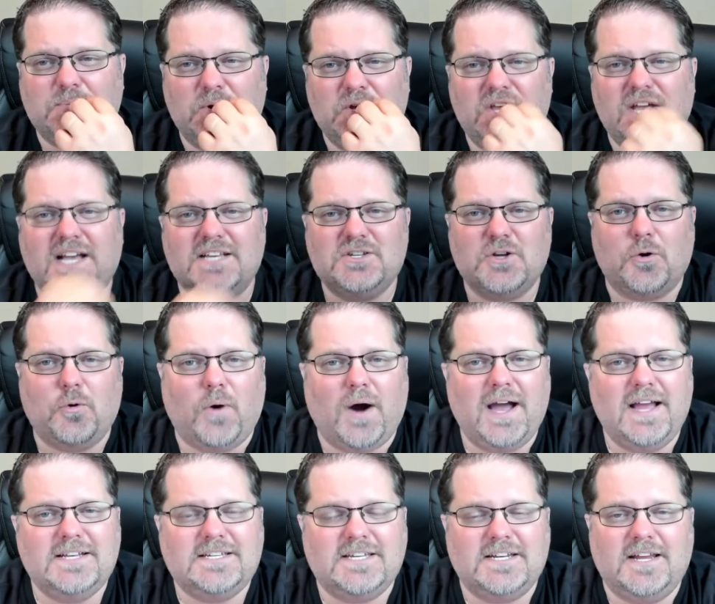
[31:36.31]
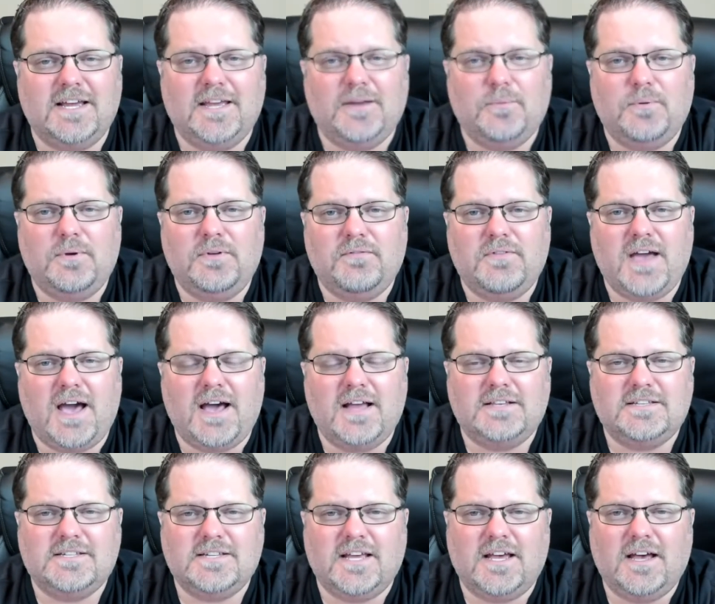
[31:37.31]
Boy, you guys are quiet tonight. We've
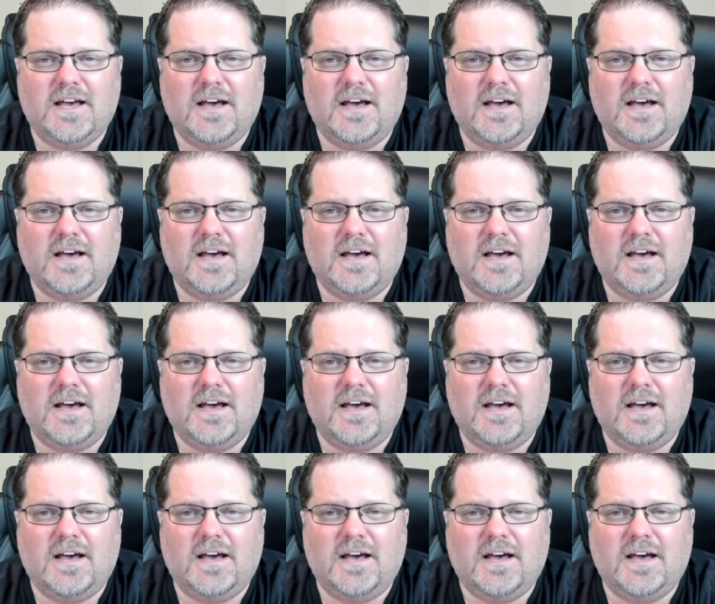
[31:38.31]
got,